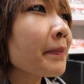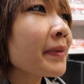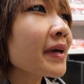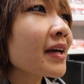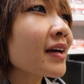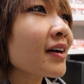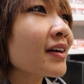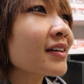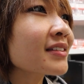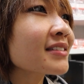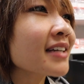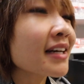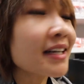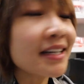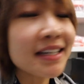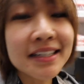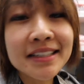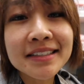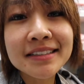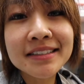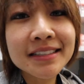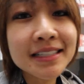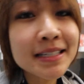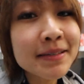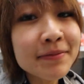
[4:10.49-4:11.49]
because I
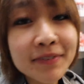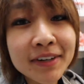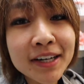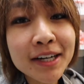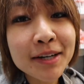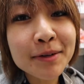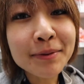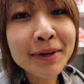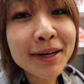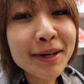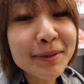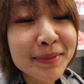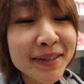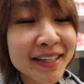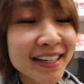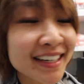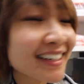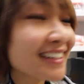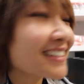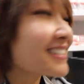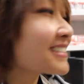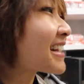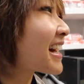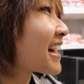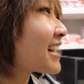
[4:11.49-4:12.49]
didn't sleep very well
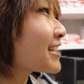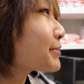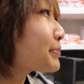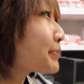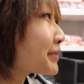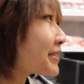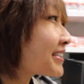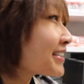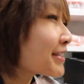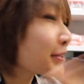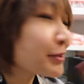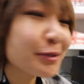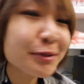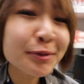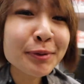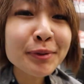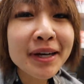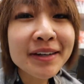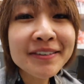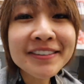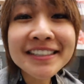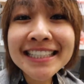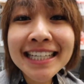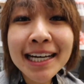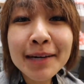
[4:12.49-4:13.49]
because, as per usual,
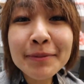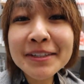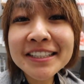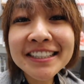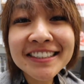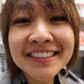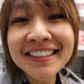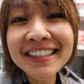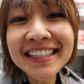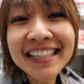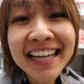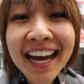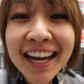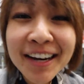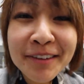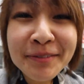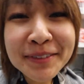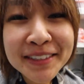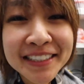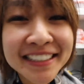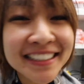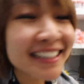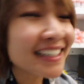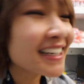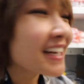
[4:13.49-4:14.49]
every time I start an
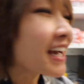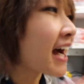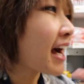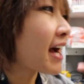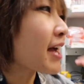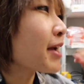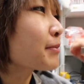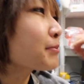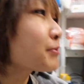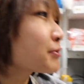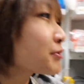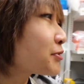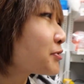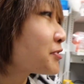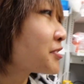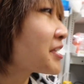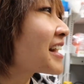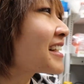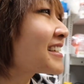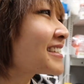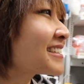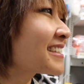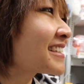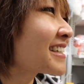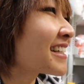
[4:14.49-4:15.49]
animal study, I am
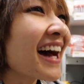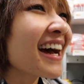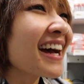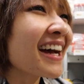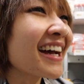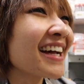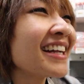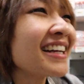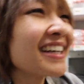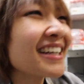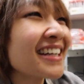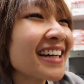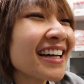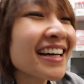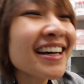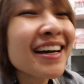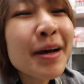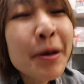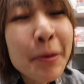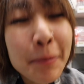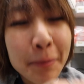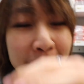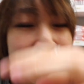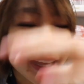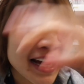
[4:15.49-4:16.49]
stressed and
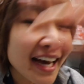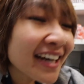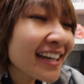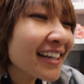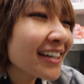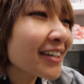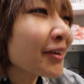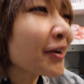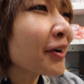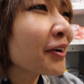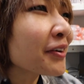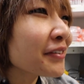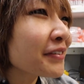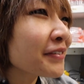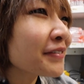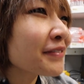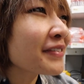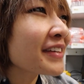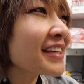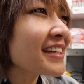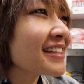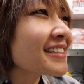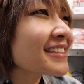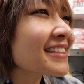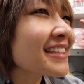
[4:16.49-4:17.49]
planning all
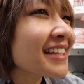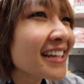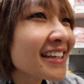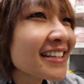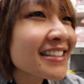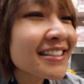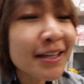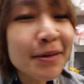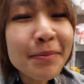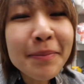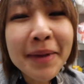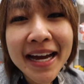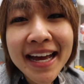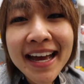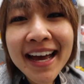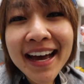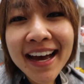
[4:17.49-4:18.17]
of these things in my